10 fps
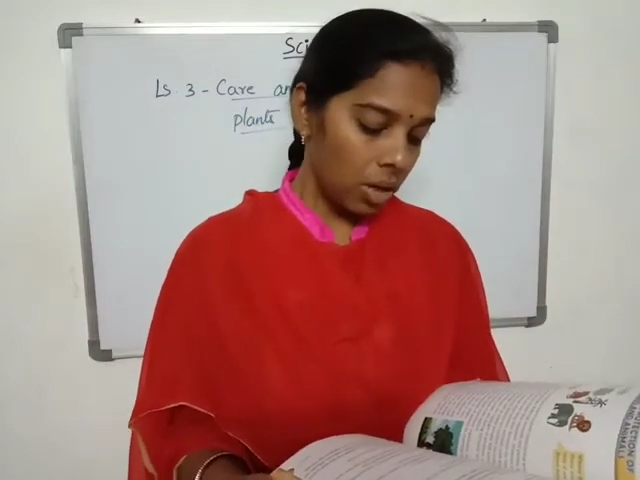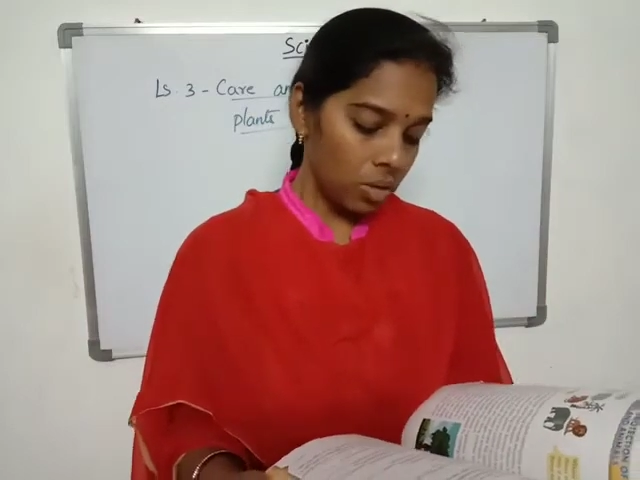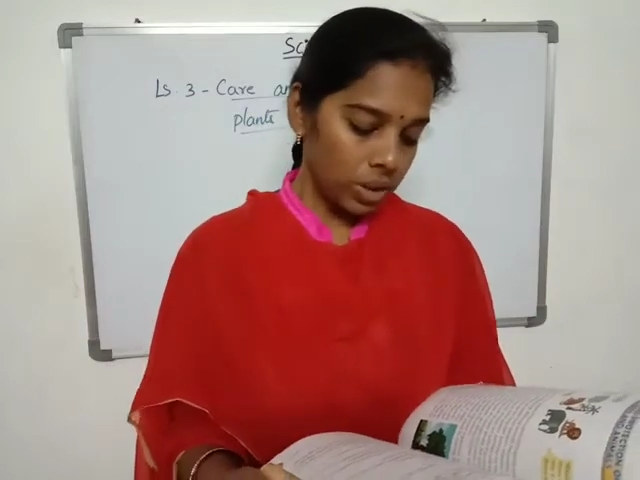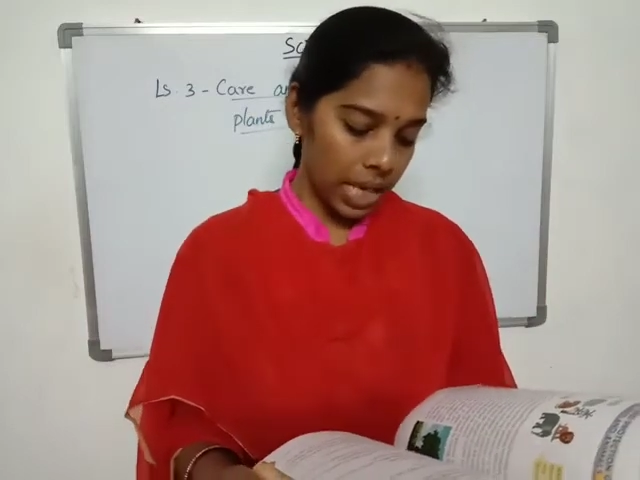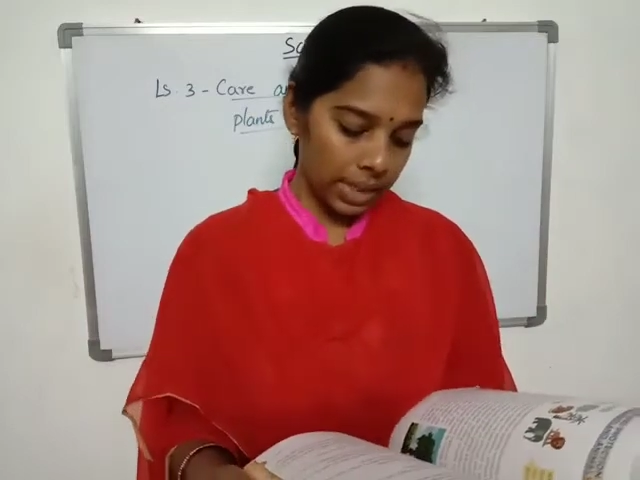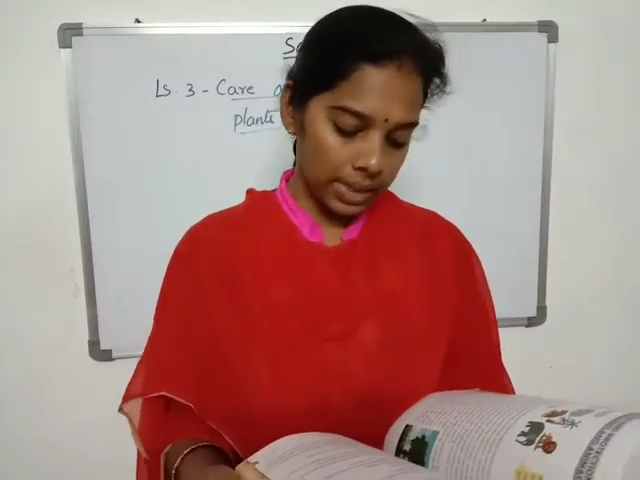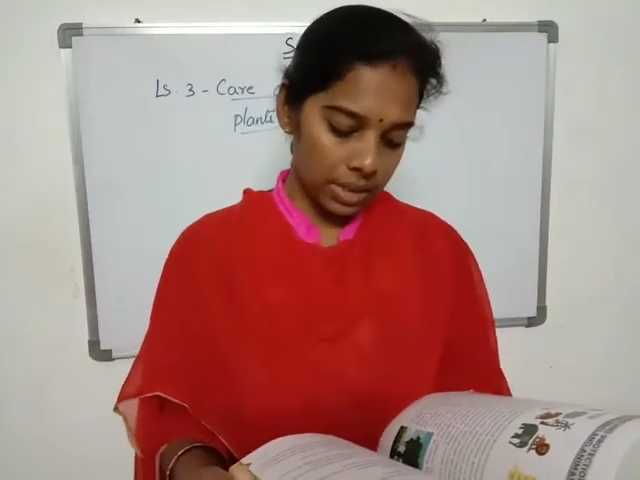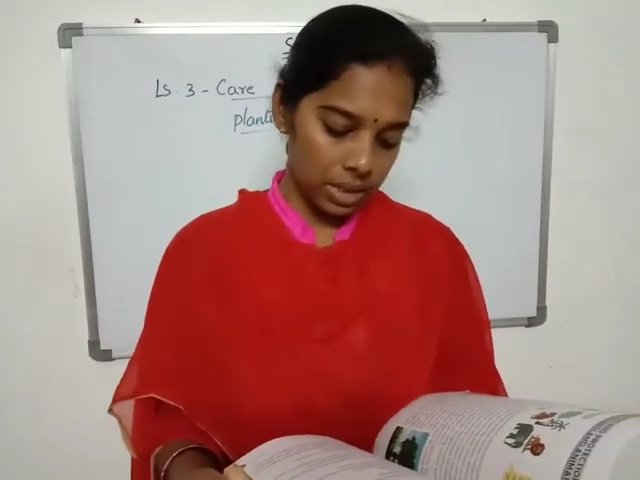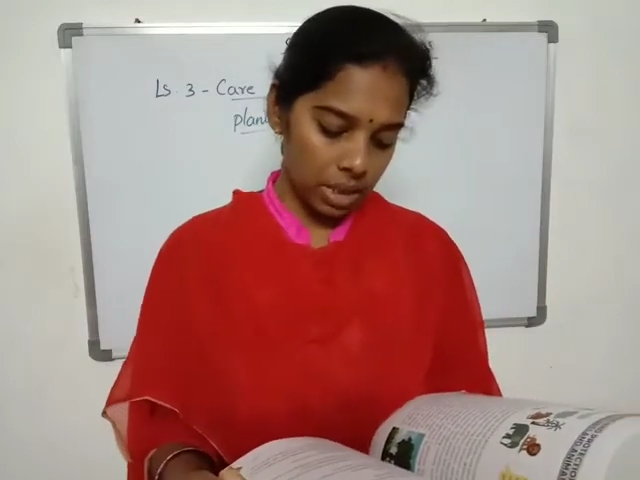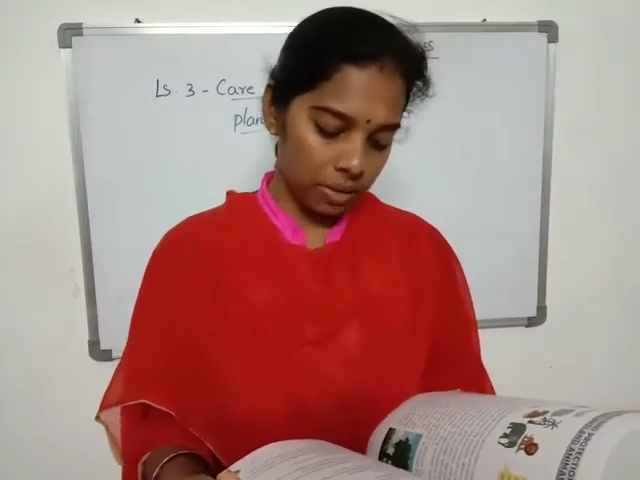wood,
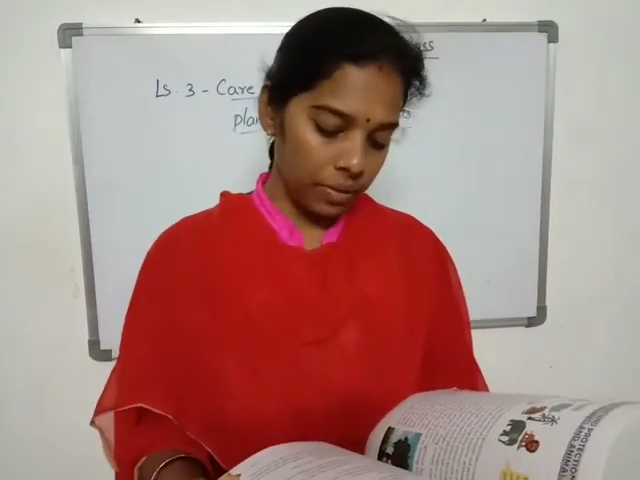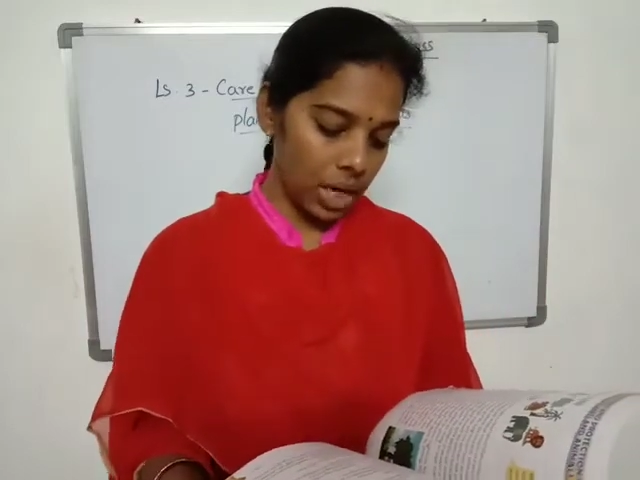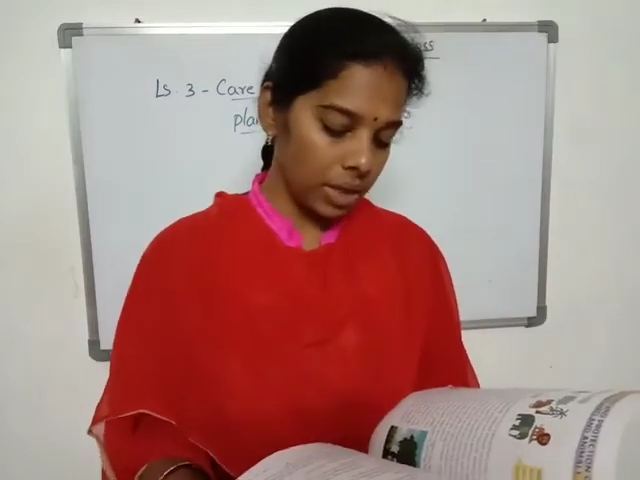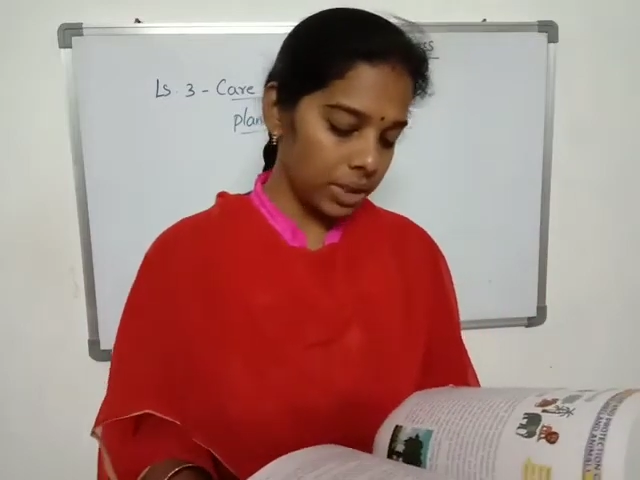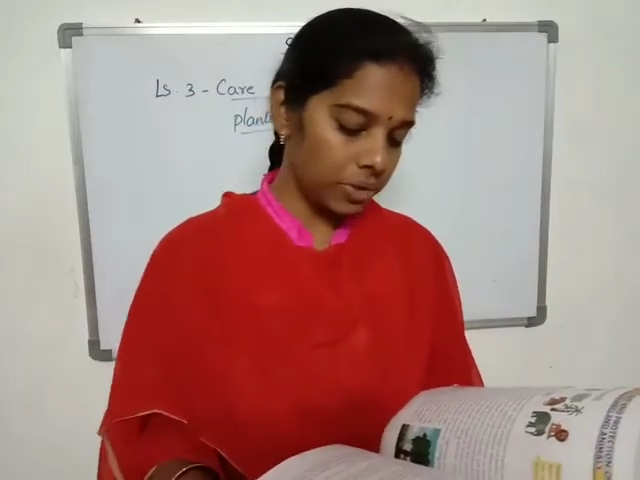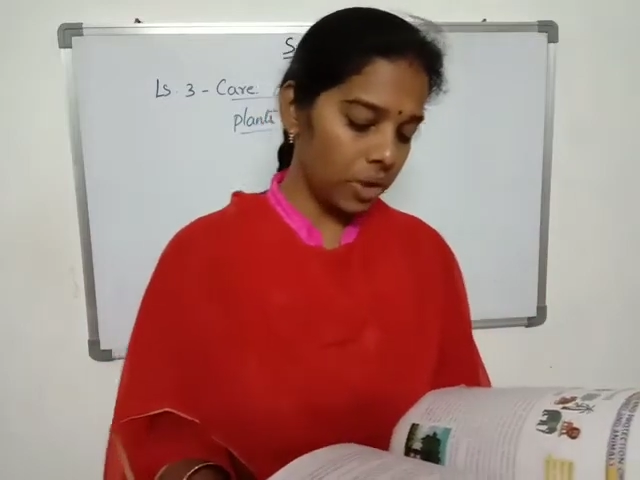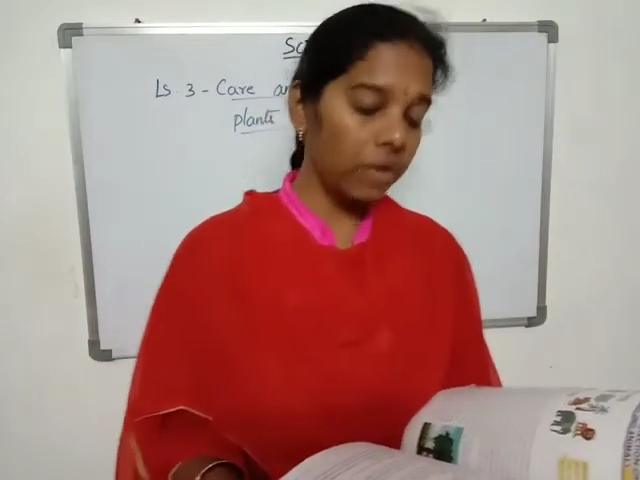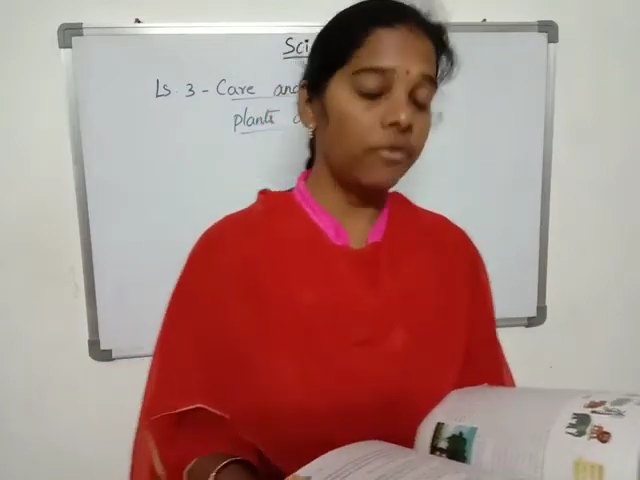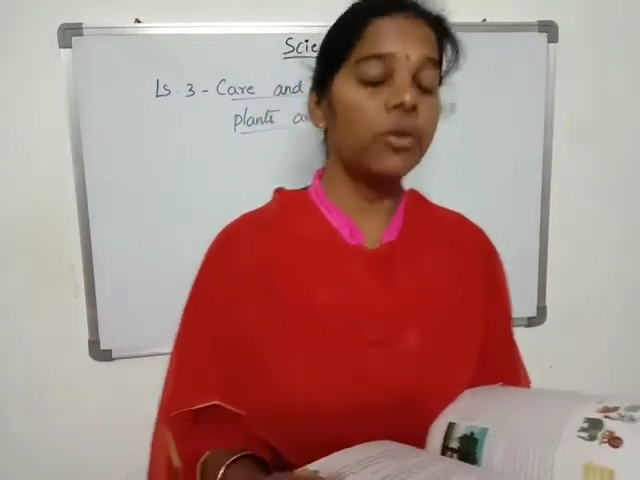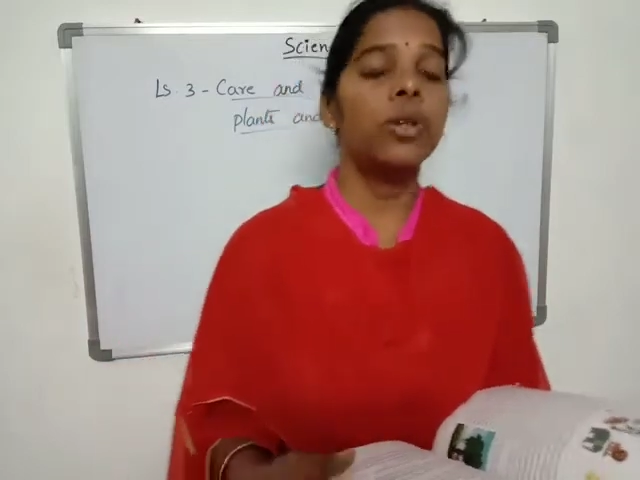etc. We are
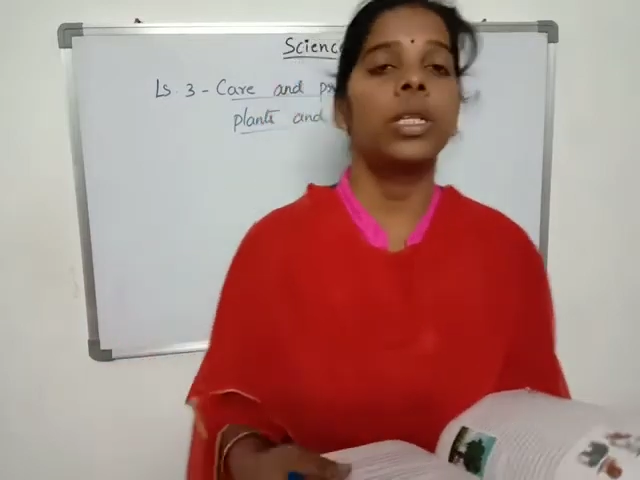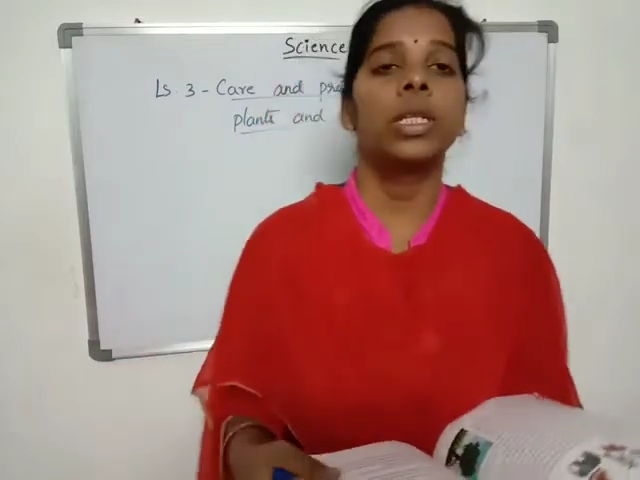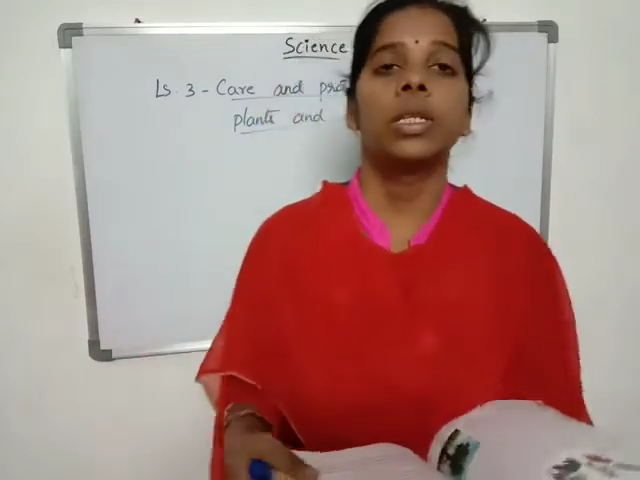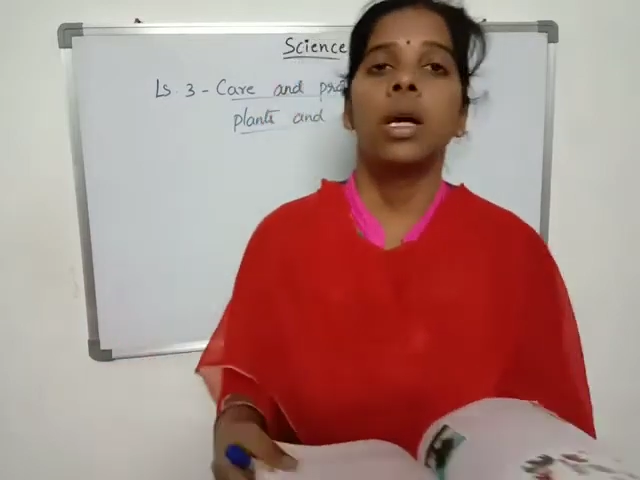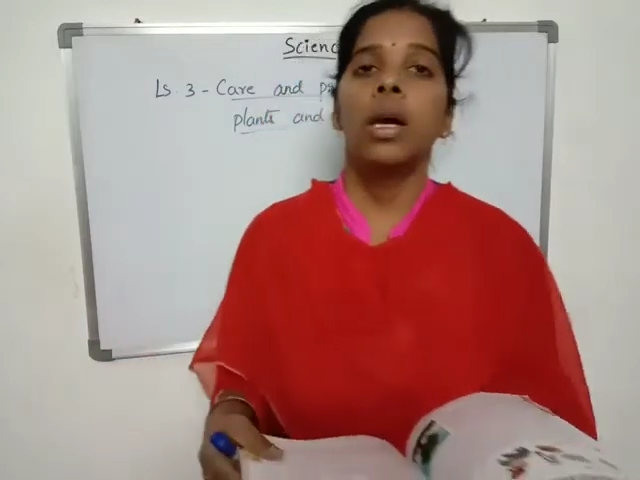destroying forest.